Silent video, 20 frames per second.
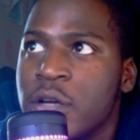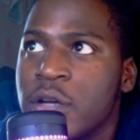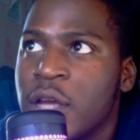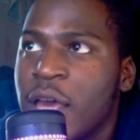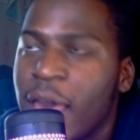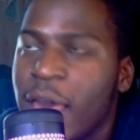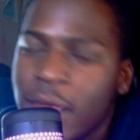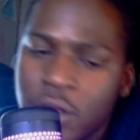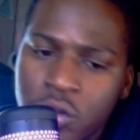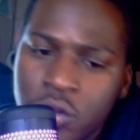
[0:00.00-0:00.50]

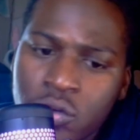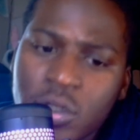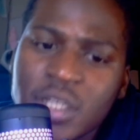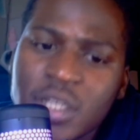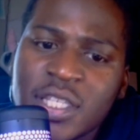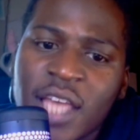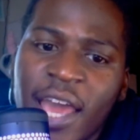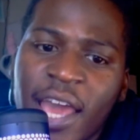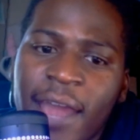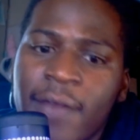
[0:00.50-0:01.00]
And do this
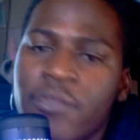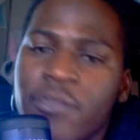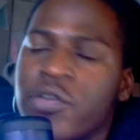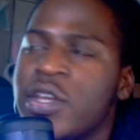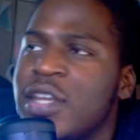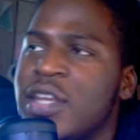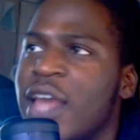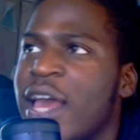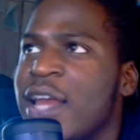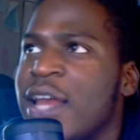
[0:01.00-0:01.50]
every
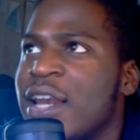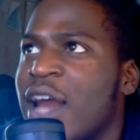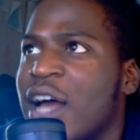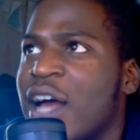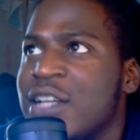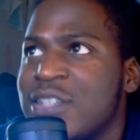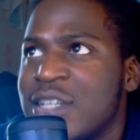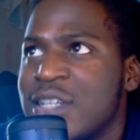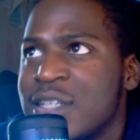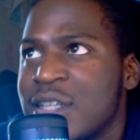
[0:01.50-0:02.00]
day, not
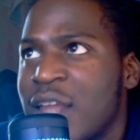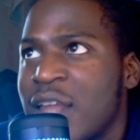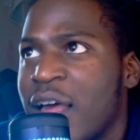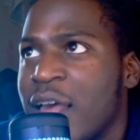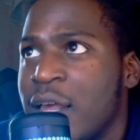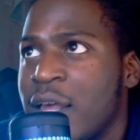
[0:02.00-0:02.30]
just like